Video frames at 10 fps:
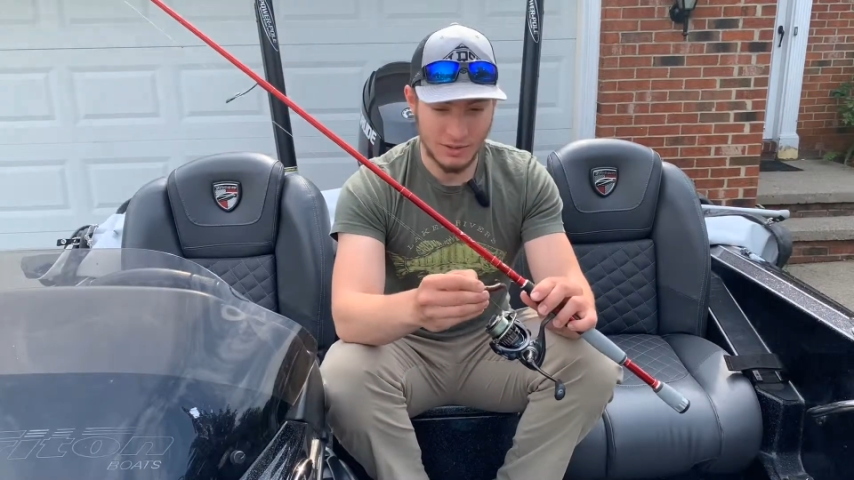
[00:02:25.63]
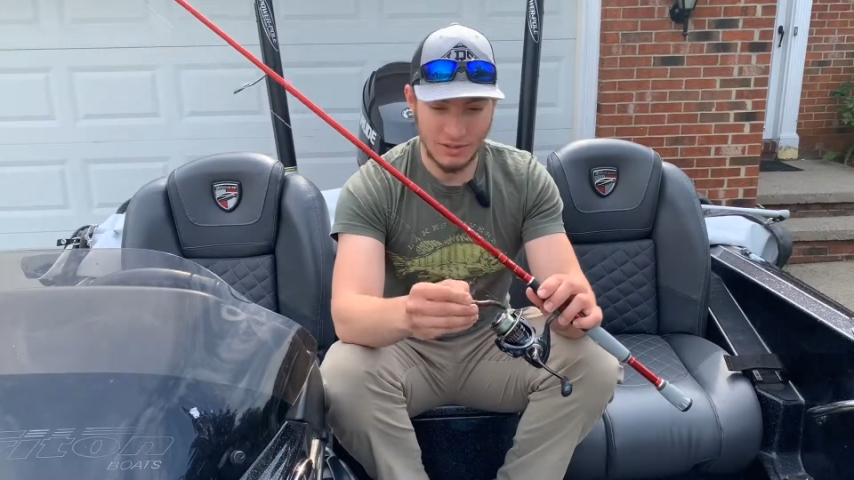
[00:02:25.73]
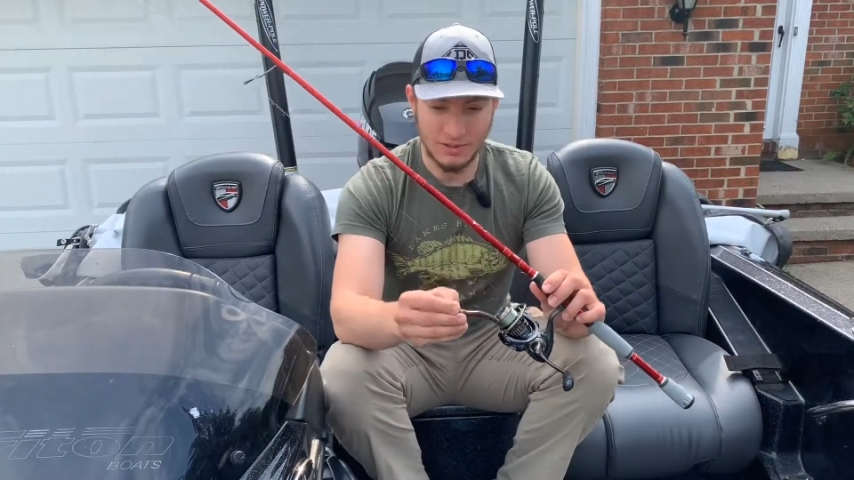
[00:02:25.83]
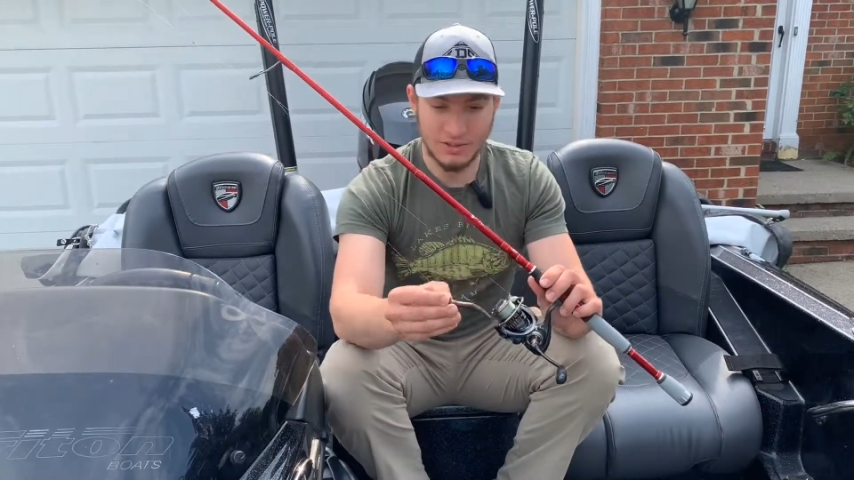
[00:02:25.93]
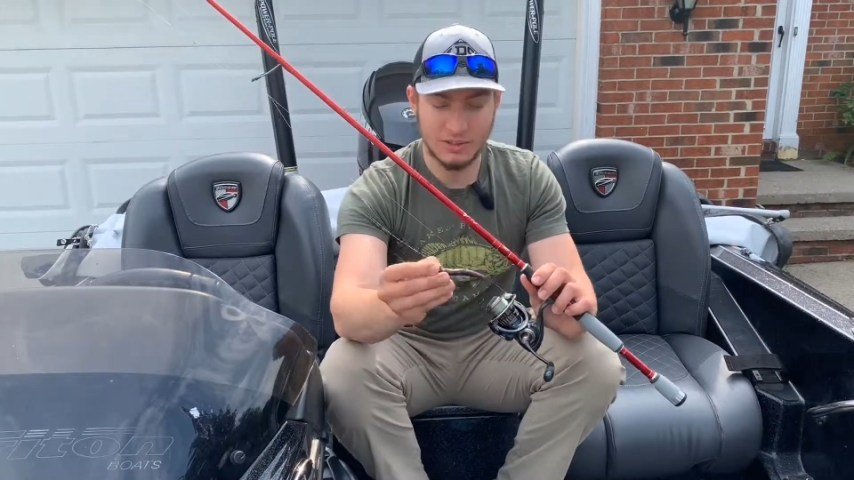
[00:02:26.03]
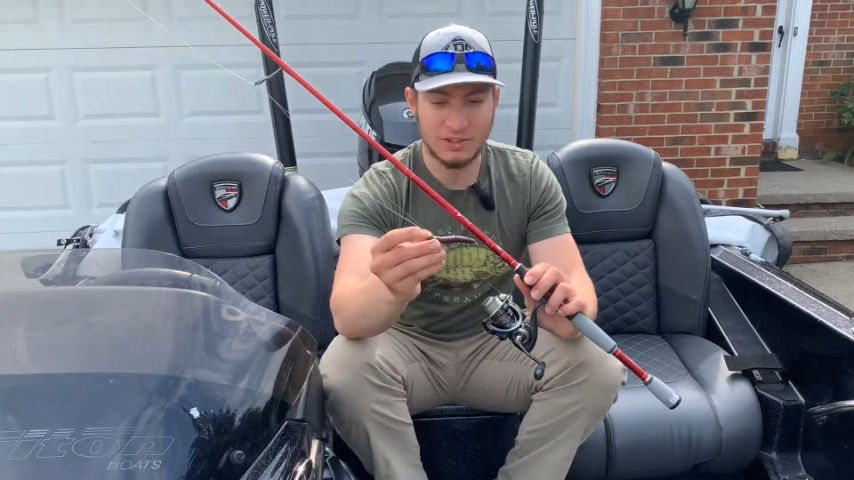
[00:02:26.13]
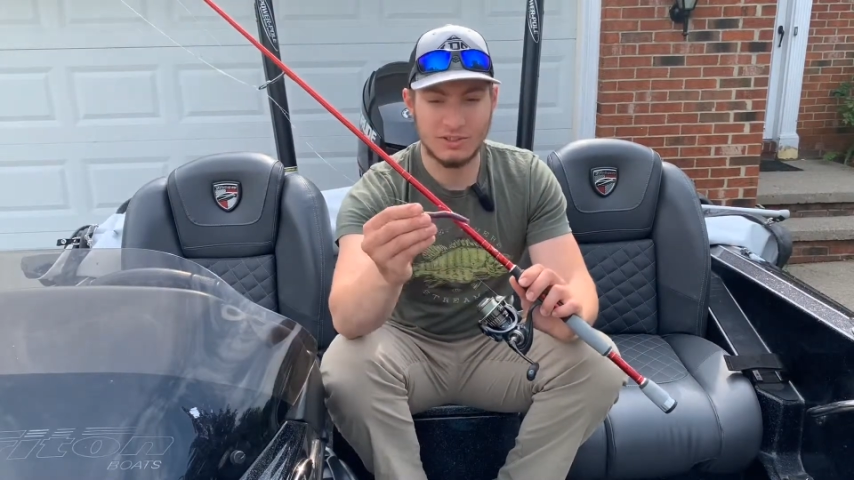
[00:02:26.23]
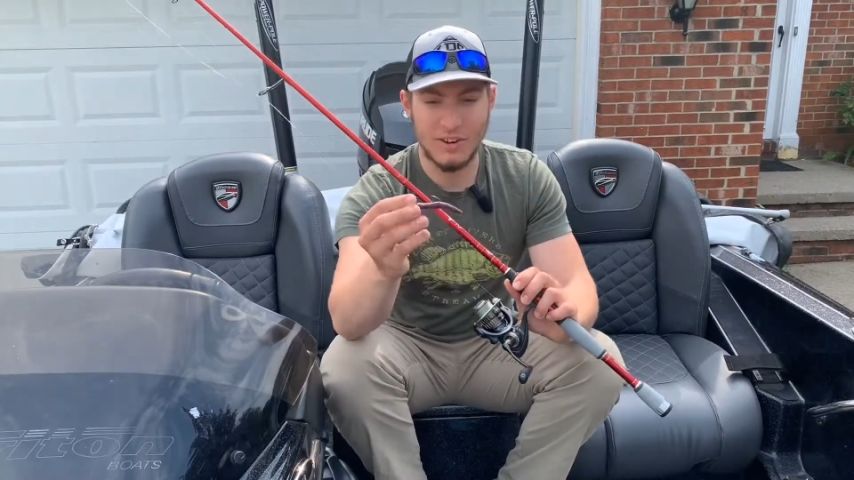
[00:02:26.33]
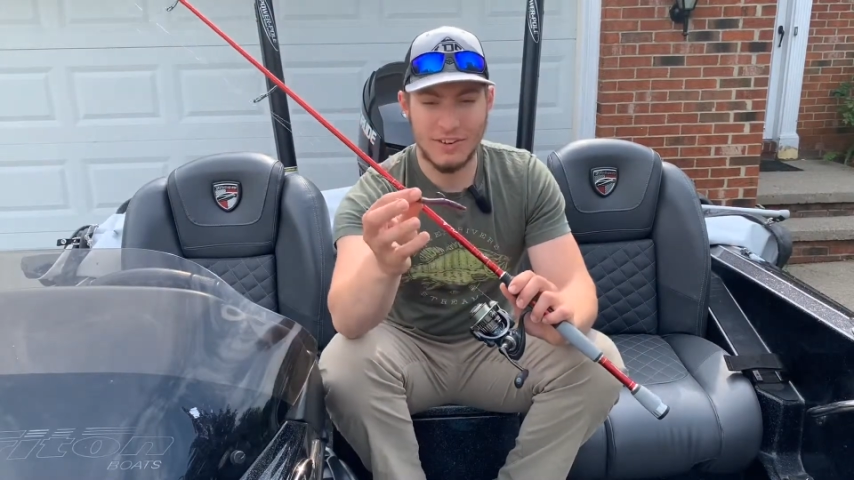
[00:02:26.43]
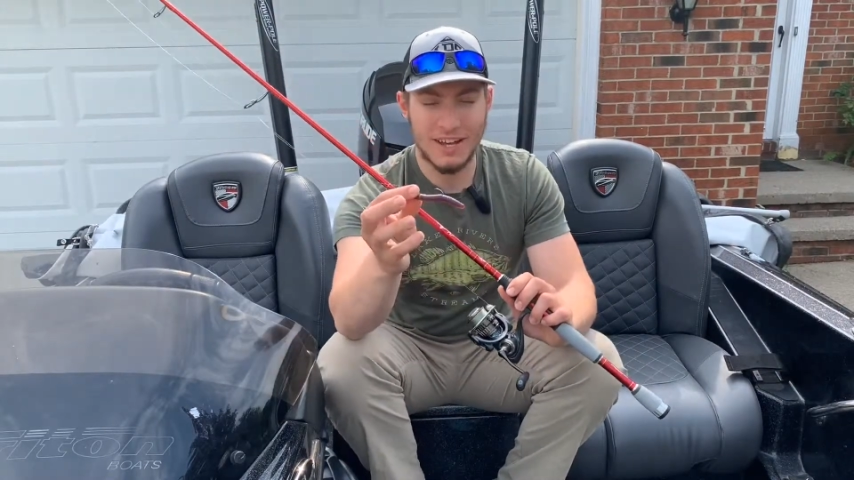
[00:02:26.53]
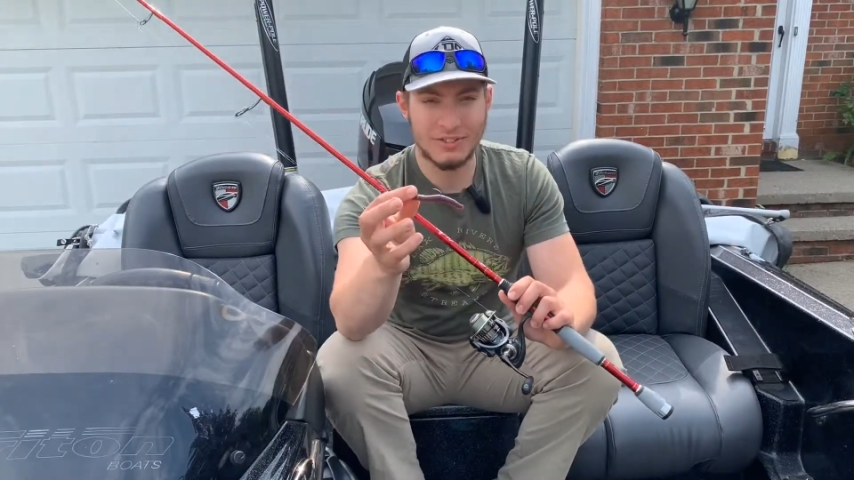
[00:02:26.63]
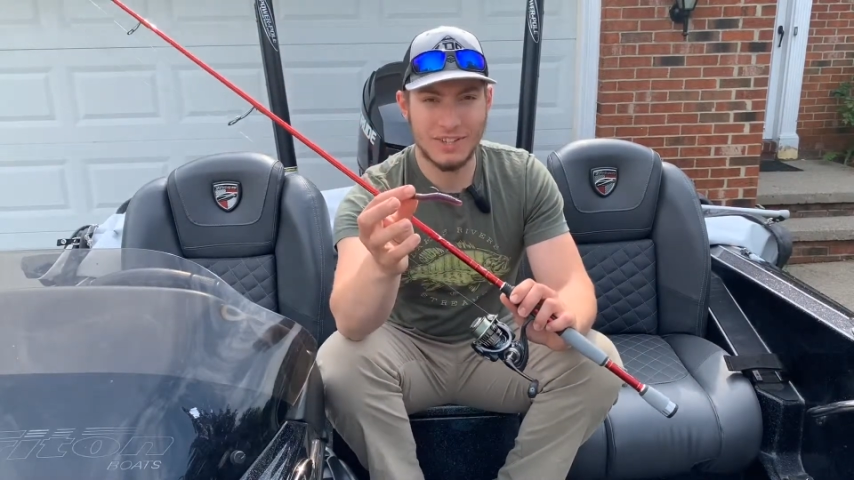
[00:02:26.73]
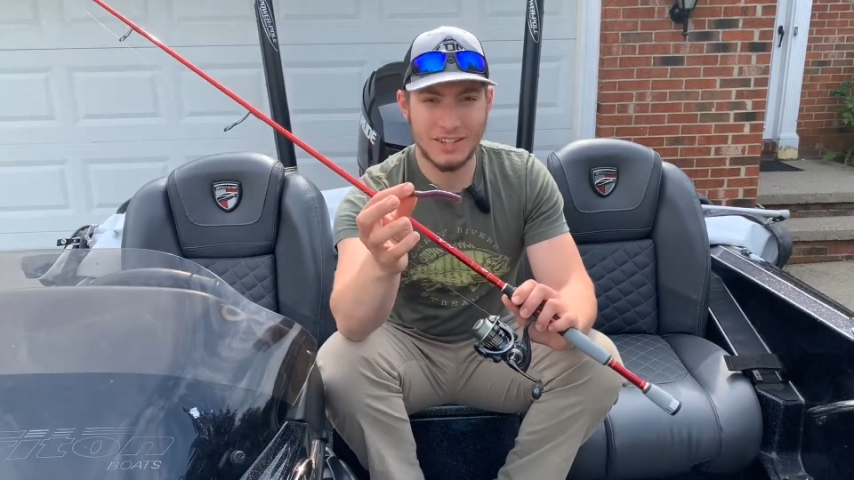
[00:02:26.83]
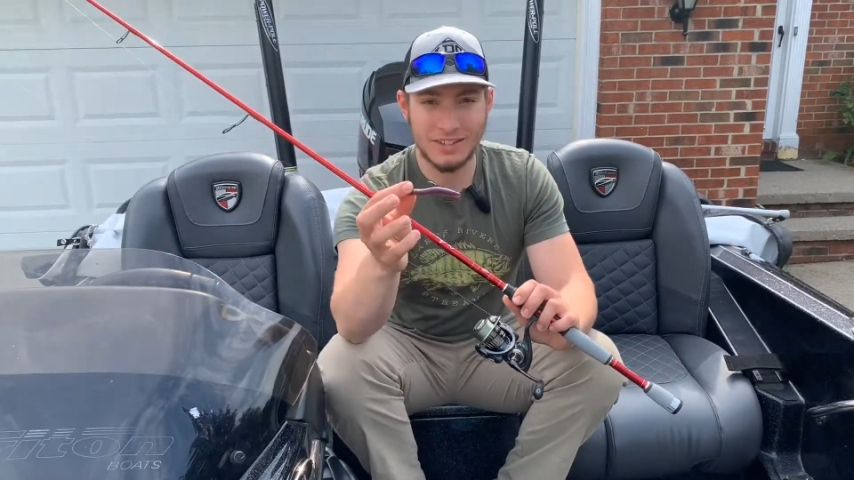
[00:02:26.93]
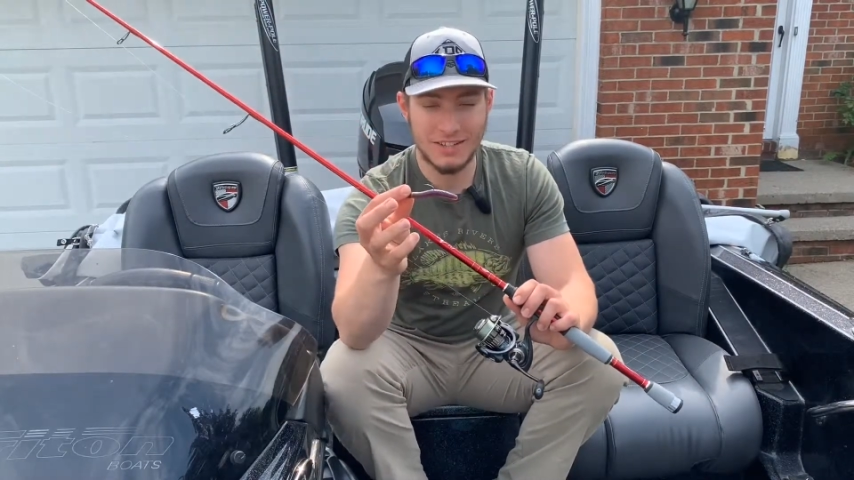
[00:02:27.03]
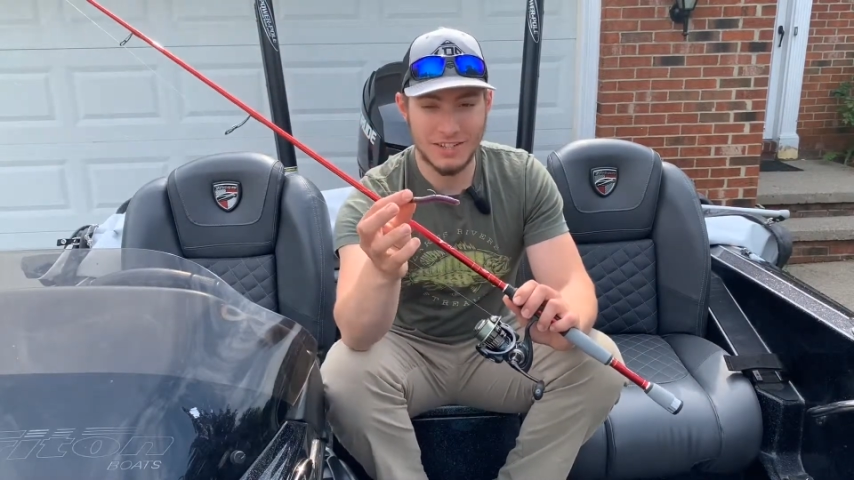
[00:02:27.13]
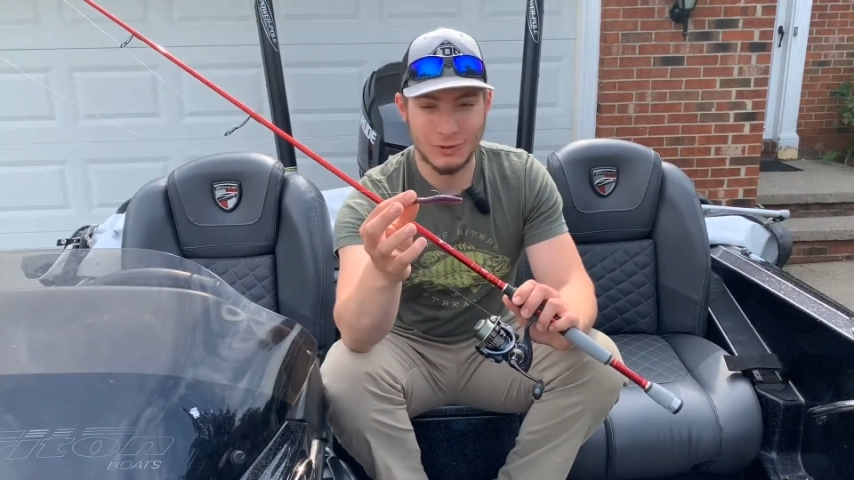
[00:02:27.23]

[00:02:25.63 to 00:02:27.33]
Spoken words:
literally just throw it out there,